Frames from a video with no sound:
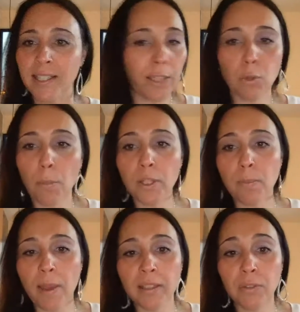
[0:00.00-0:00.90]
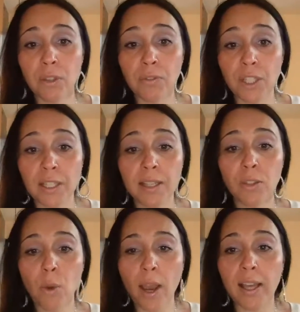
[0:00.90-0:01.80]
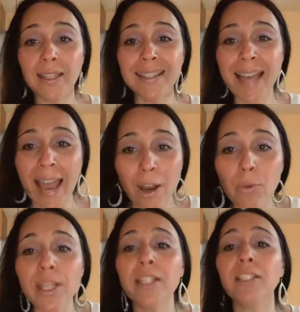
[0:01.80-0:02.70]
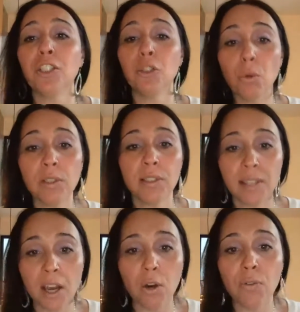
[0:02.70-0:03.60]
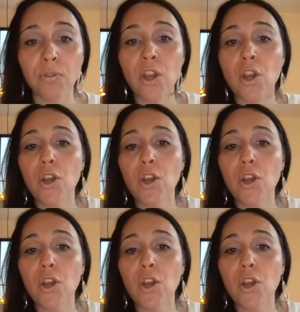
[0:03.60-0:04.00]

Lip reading: So perspective shifting is you allowing yourself